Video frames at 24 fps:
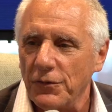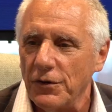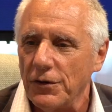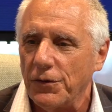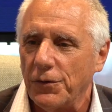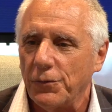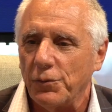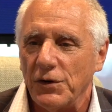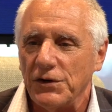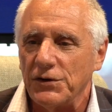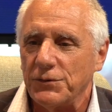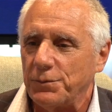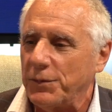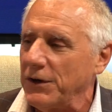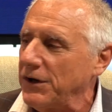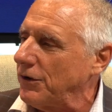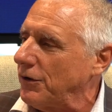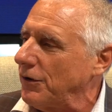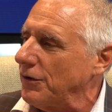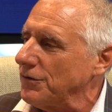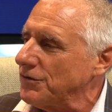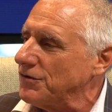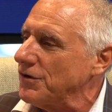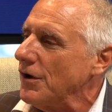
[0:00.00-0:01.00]
The three
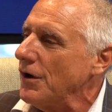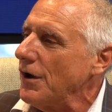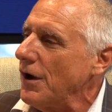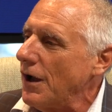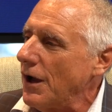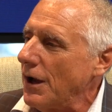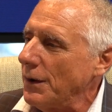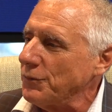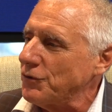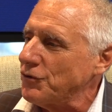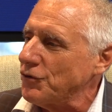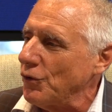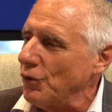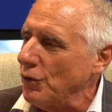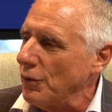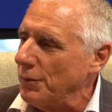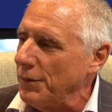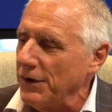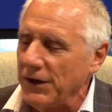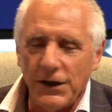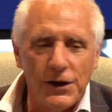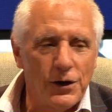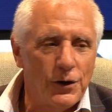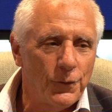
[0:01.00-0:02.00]
speakers, I'm sure, will
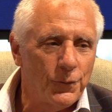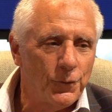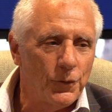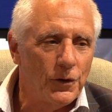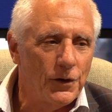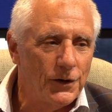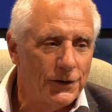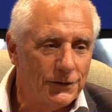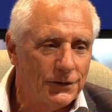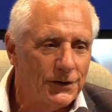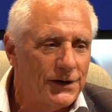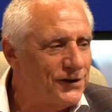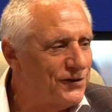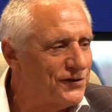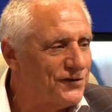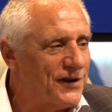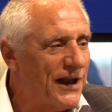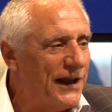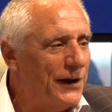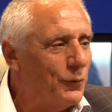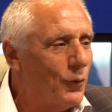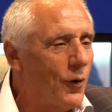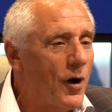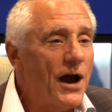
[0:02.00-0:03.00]
be here for at least
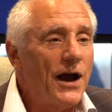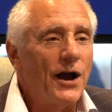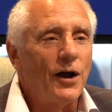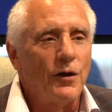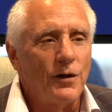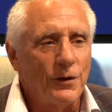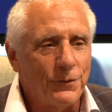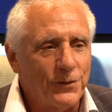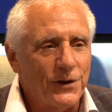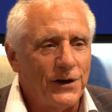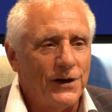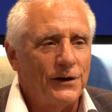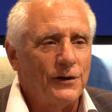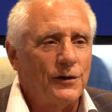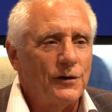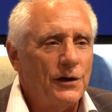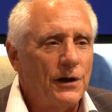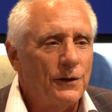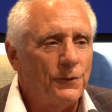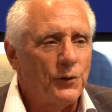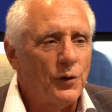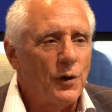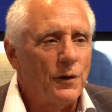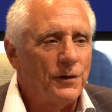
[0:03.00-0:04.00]
a while
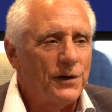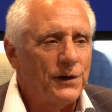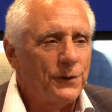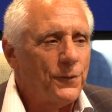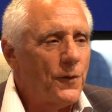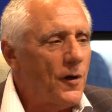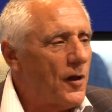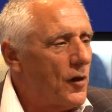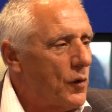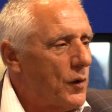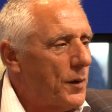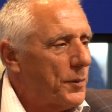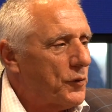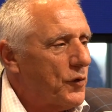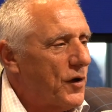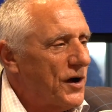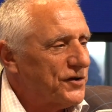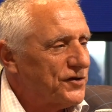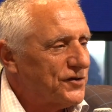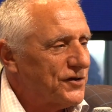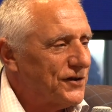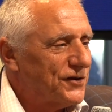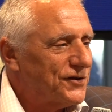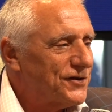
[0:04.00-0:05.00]
if you have any follow-up
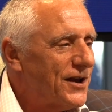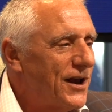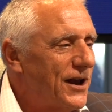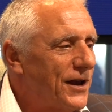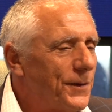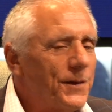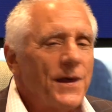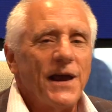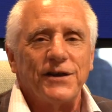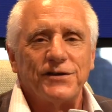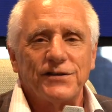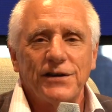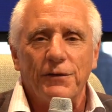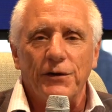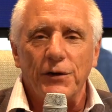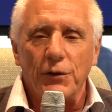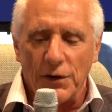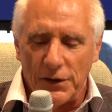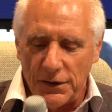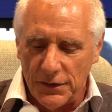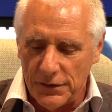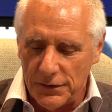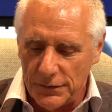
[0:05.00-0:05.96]
questions. Thanks, everyone.